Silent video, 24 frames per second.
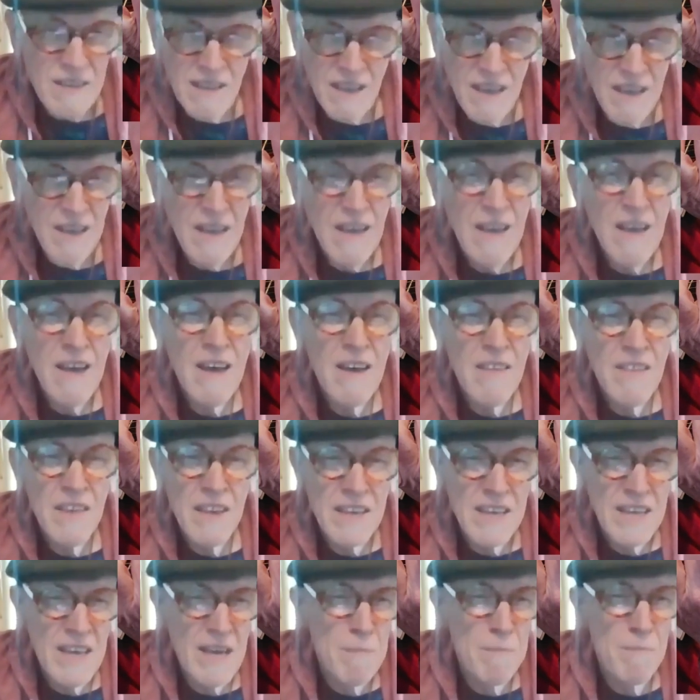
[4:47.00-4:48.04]
Yeah, they
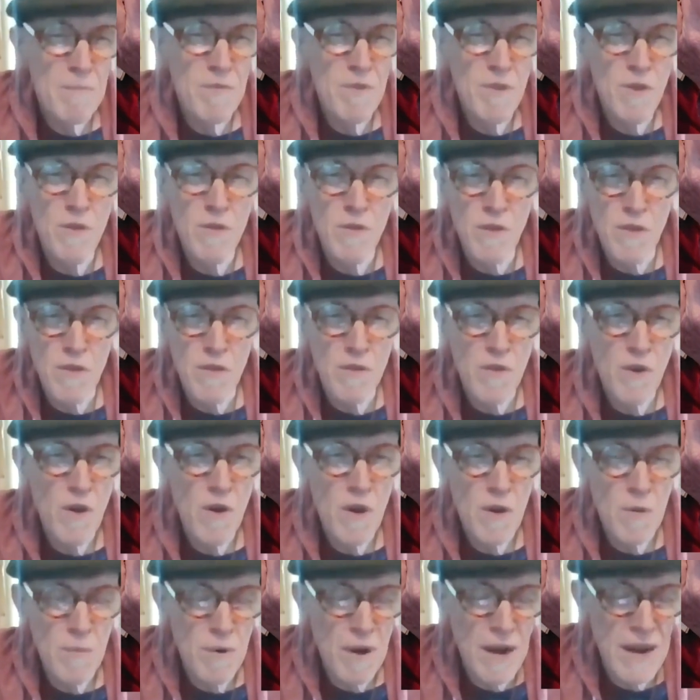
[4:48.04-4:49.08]
kept to the
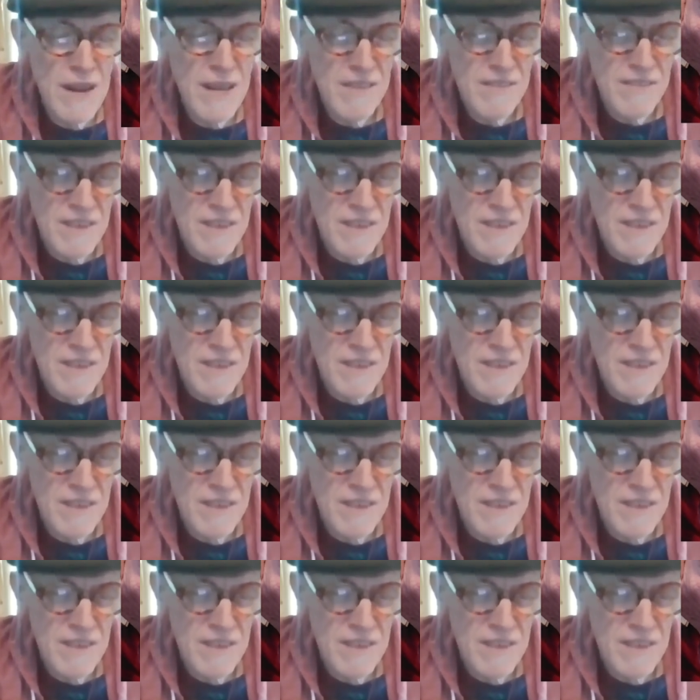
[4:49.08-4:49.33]
thornbrake